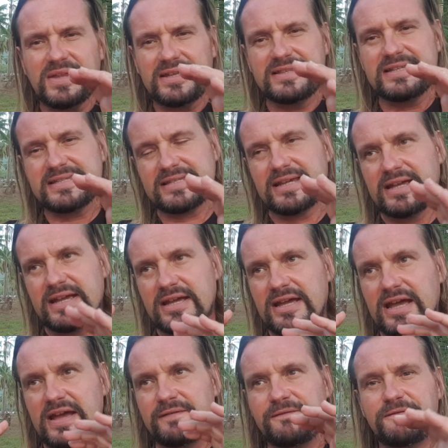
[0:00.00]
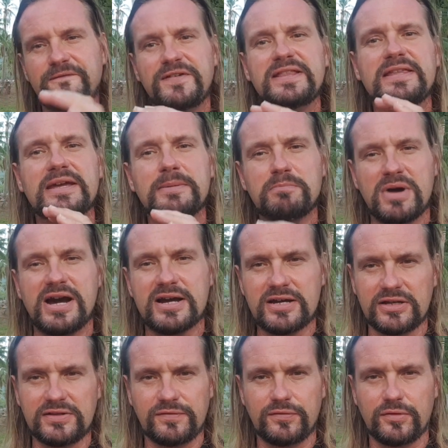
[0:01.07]
It is a fitting
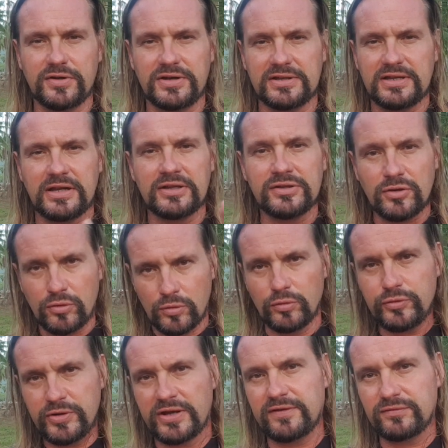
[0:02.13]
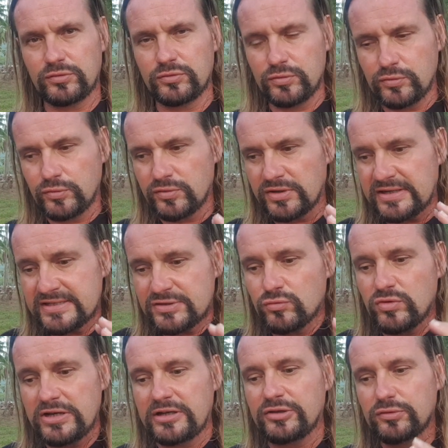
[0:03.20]
market for it, and all you have to do is
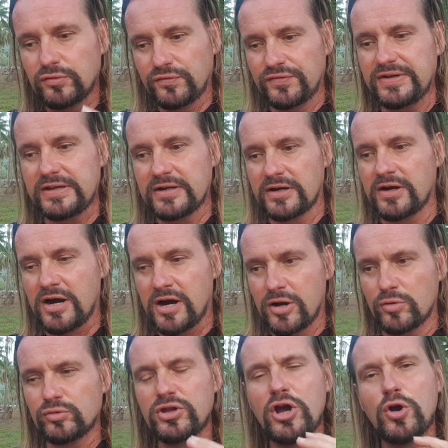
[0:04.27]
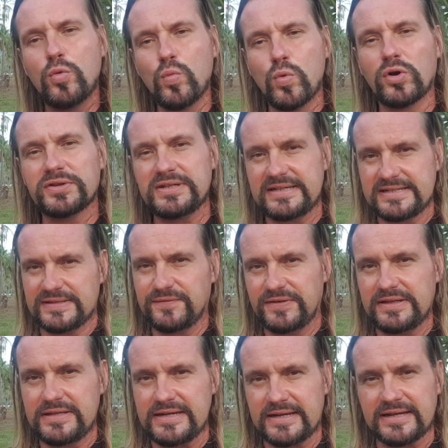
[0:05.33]
really to figure out what is
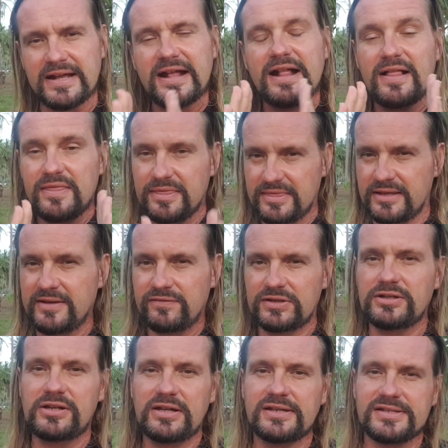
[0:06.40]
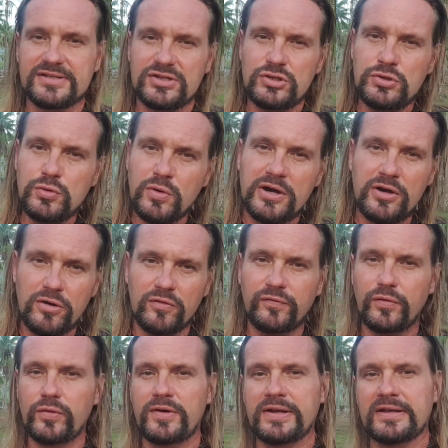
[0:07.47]
fitting. nevertheless you are
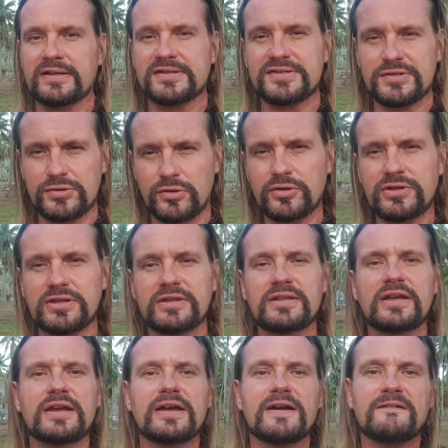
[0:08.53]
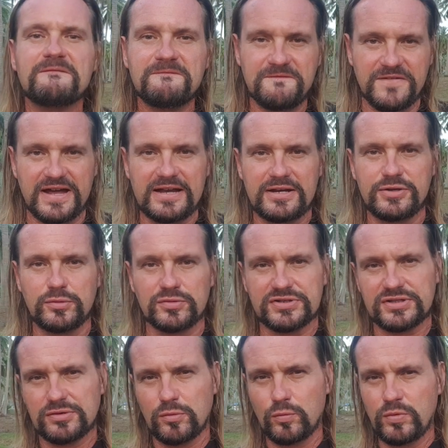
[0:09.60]
offering certain
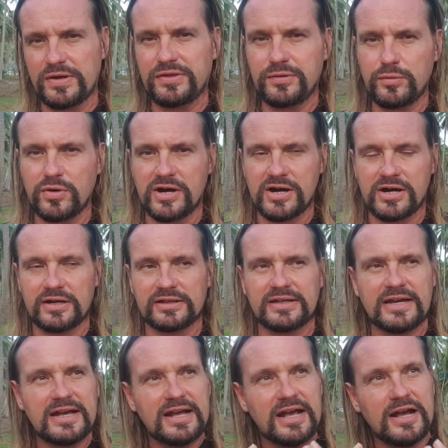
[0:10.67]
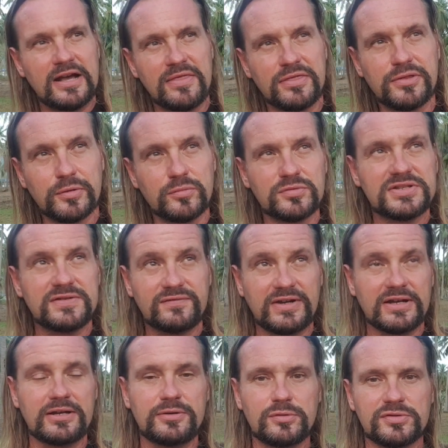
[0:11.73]
values with your art, and those
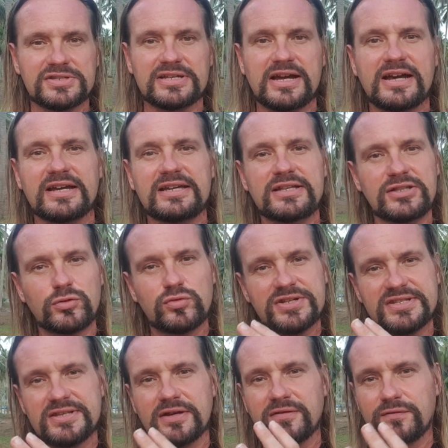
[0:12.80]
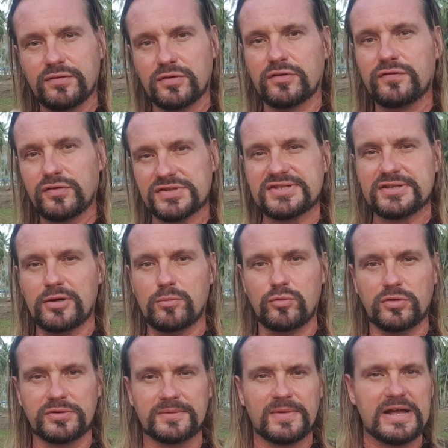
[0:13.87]
values are interesting for
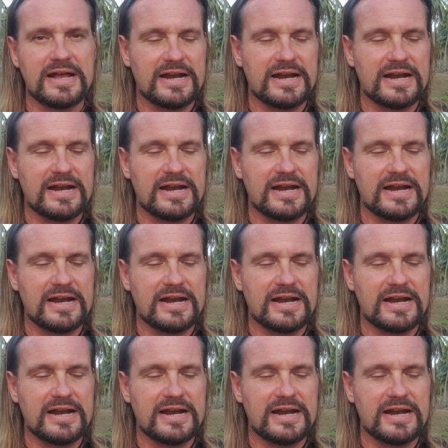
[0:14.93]
someone.